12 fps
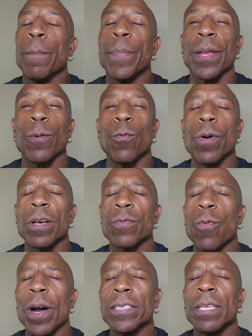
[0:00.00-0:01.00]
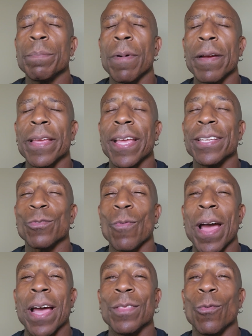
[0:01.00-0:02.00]
But it was watching Marquez
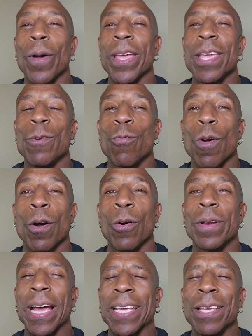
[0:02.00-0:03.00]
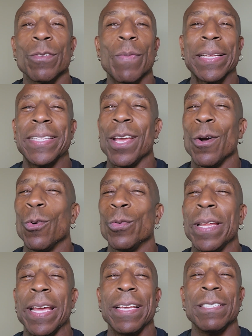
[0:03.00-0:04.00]
ride the way he rode. Like it was like the
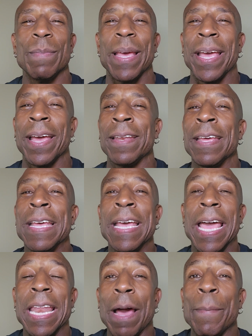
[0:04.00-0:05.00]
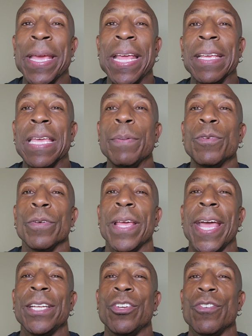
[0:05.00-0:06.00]
old days, man. And I mean, it keeps you on
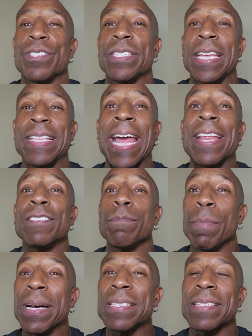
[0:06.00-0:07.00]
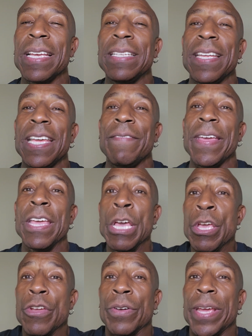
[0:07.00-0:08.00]
the edge of your seat. That is must-see TV.
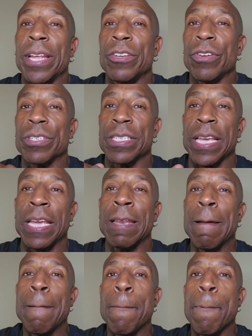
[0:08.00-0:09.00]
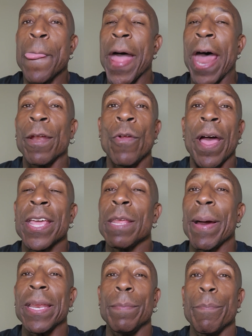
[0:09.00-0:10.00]
You're on the edge of your seat. I don't know how
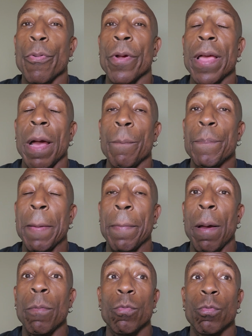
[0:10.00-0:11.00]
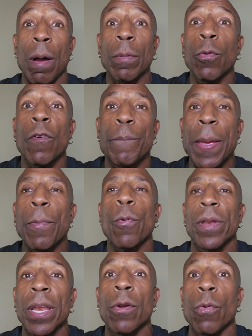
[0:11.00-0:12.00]
anybody breathe. I don't know where
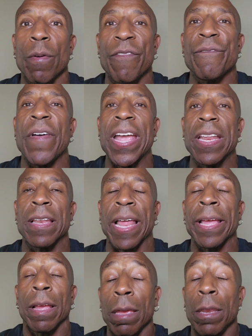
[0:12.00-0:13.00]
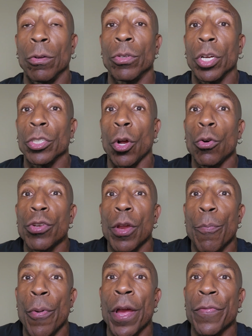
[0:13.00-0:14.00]
people literally were fainting, like, because holding
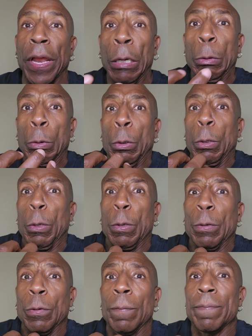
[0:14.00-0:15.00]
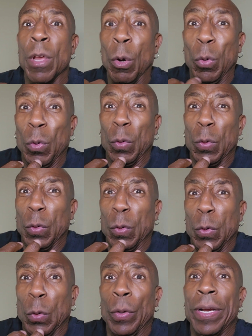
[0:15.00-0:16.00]
your breath, like, ooh,
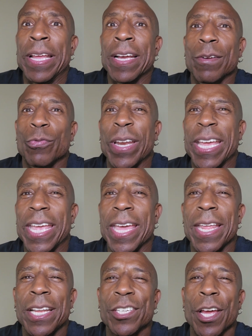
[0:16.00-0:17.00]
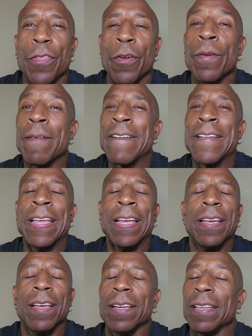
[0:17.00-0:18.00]
ooh, because when they hit each other,
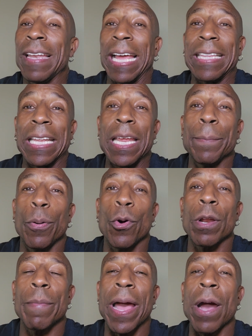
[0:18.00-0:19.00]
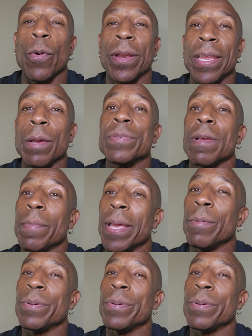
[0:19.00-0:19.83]
like they did in Portimao, when it was a